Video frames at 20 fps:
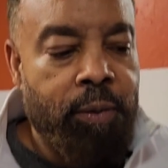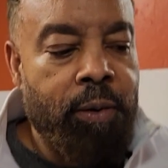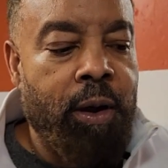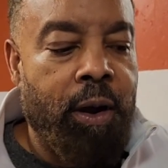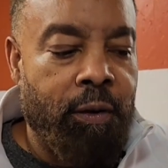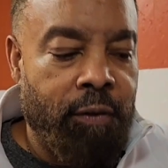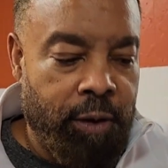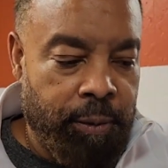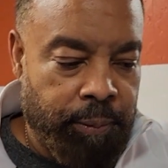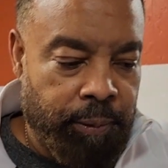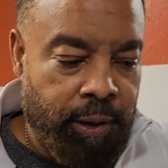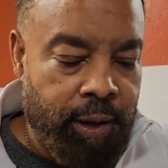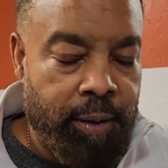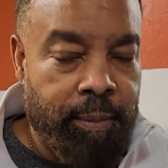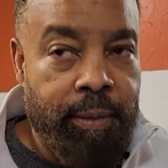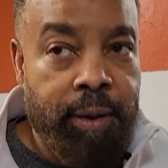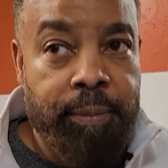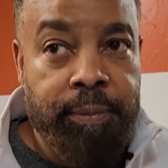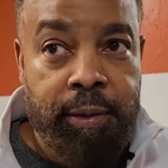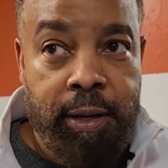We already played them
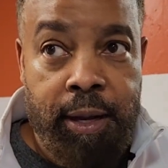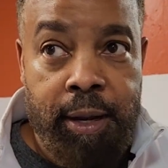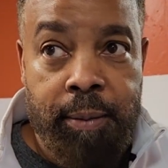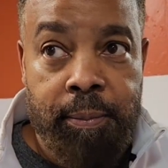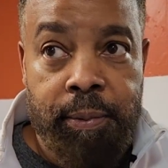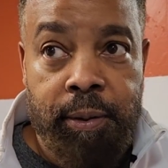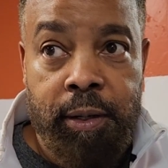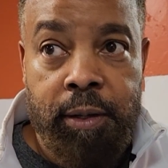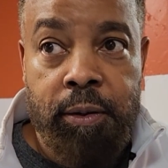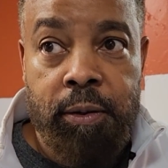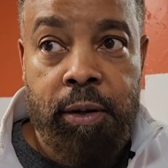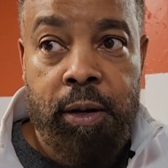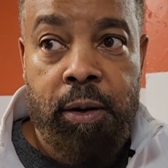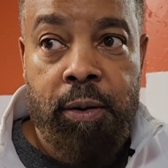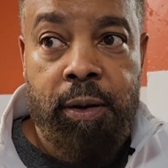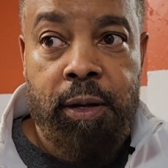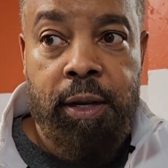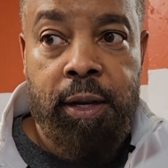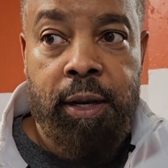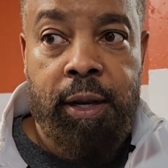up there, but you know
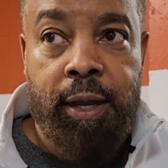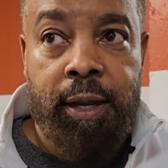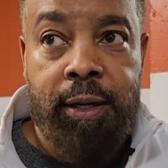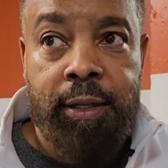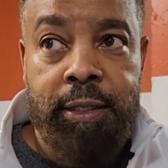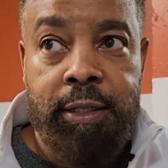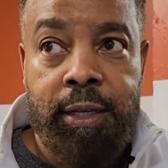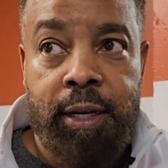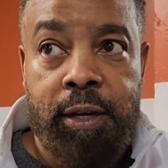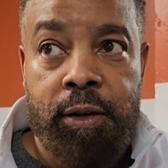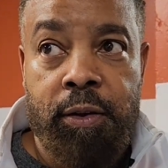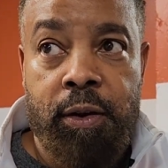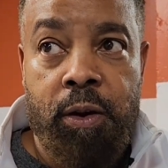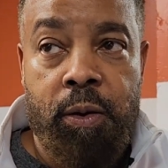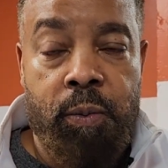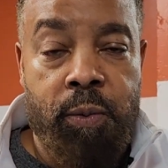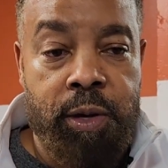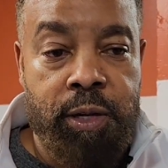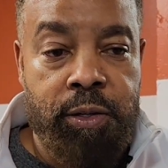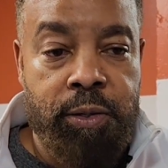what? Like I said, a
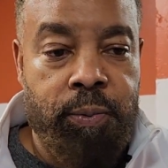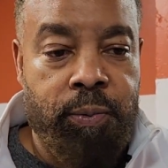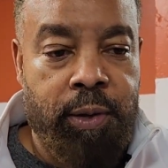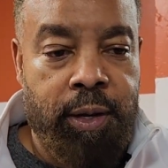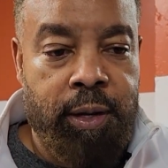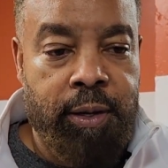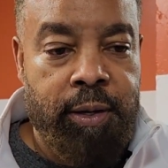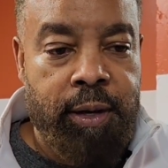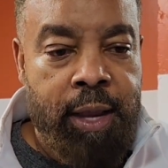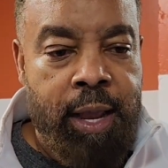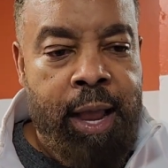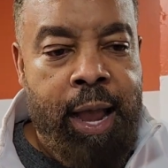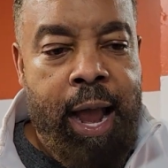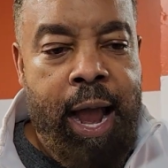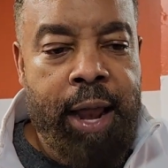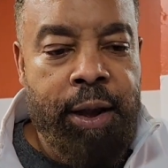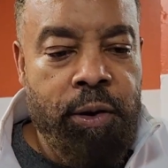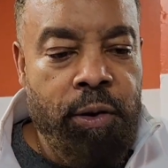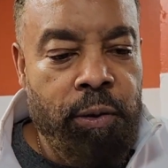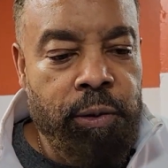win's a win.
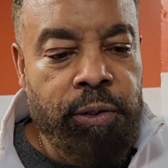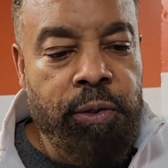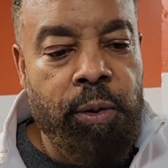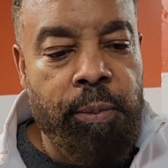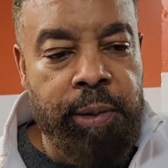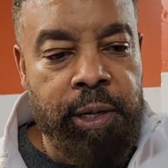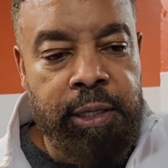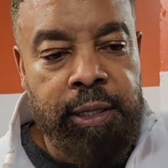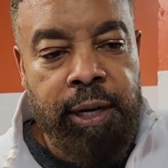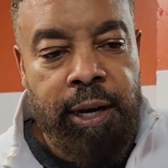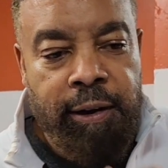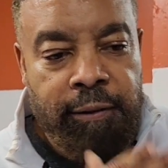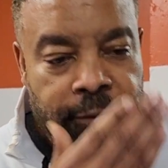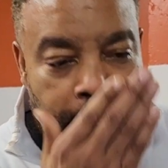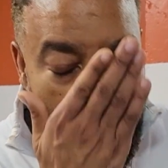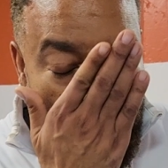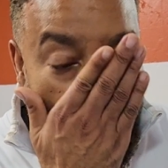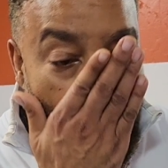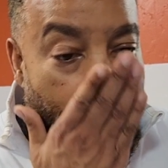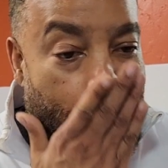I knew it was going to be tough.
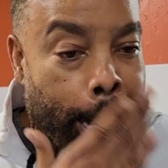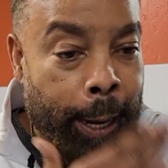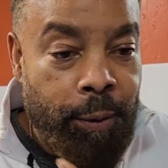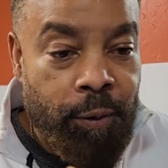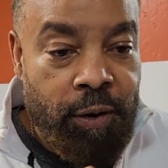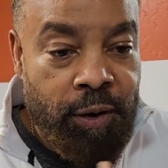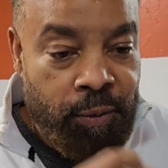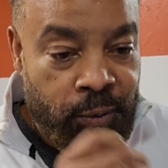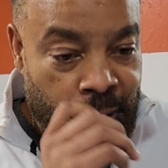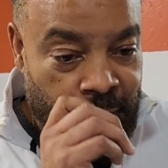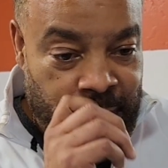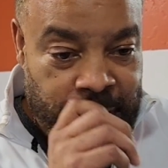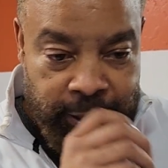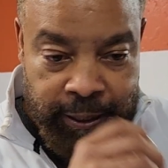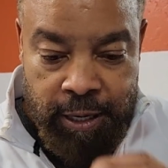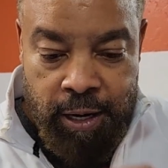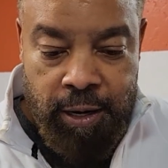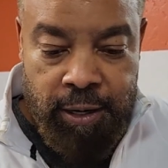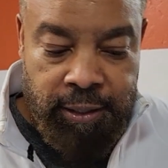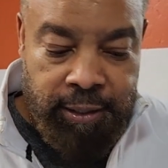I didn't want to work as
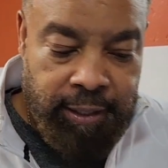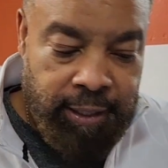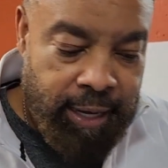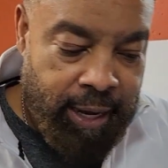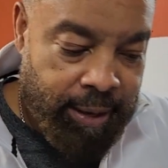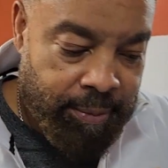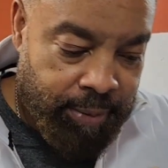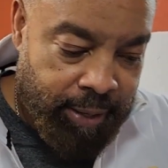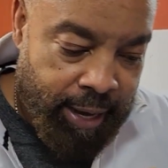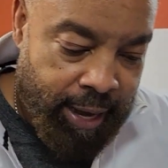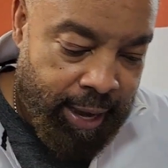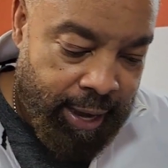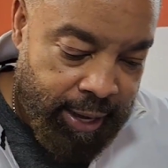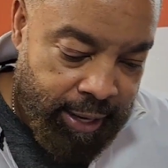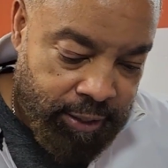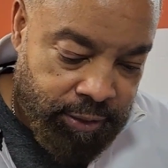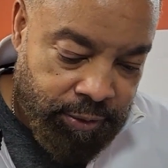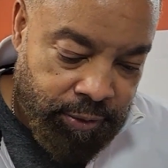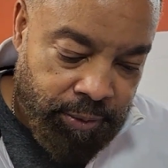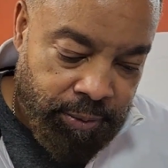hard tonight, but I
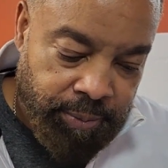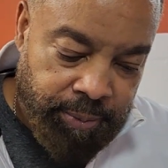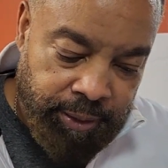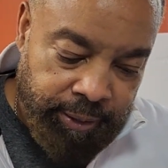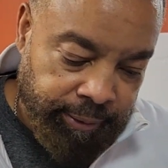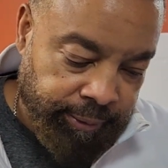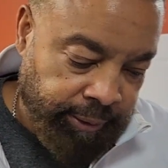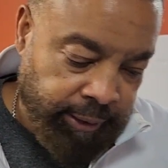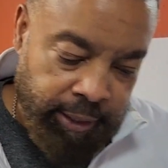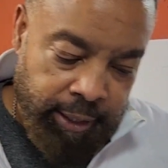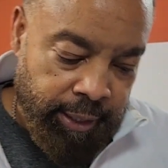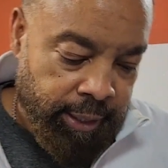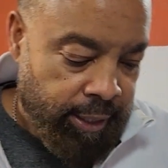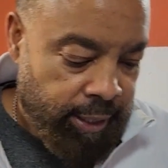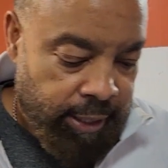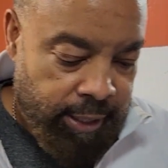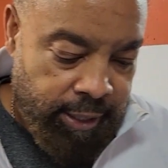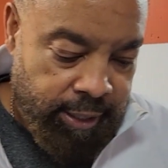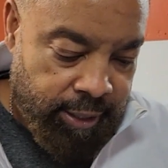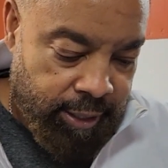had to. But
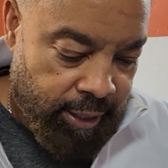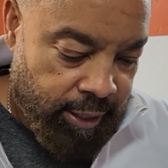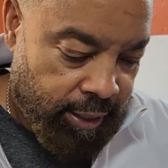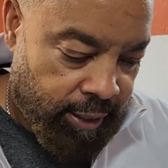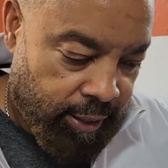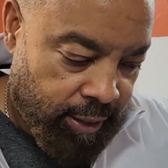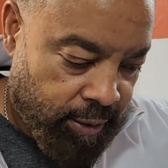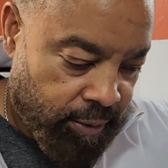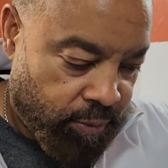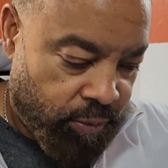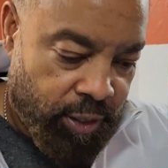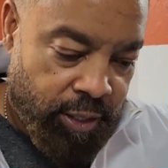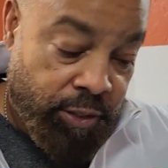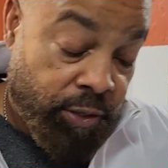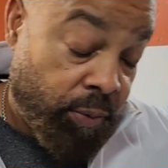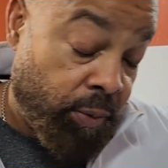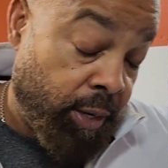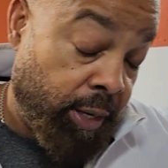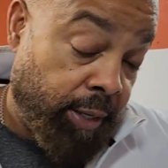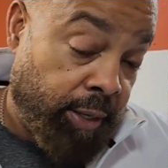shit, win's a
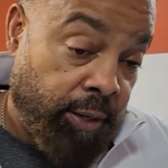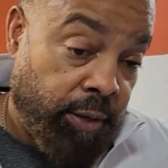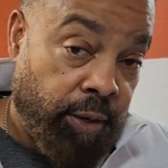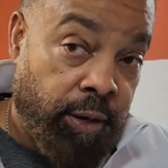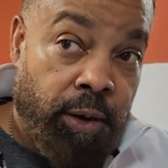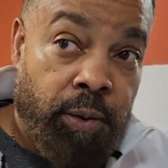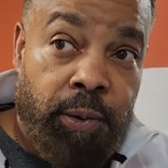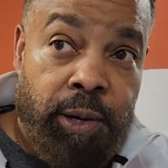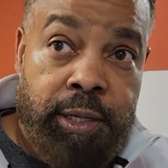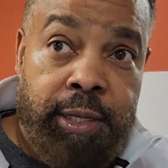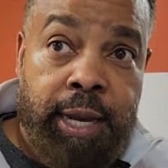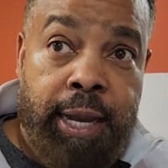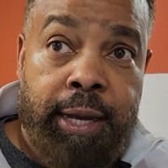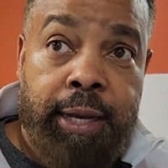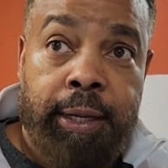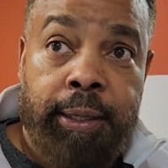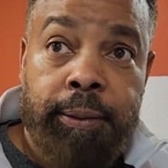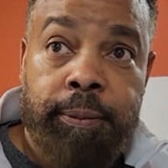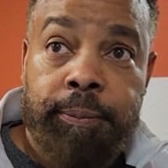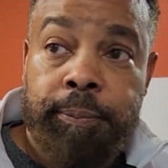win. We'll take it.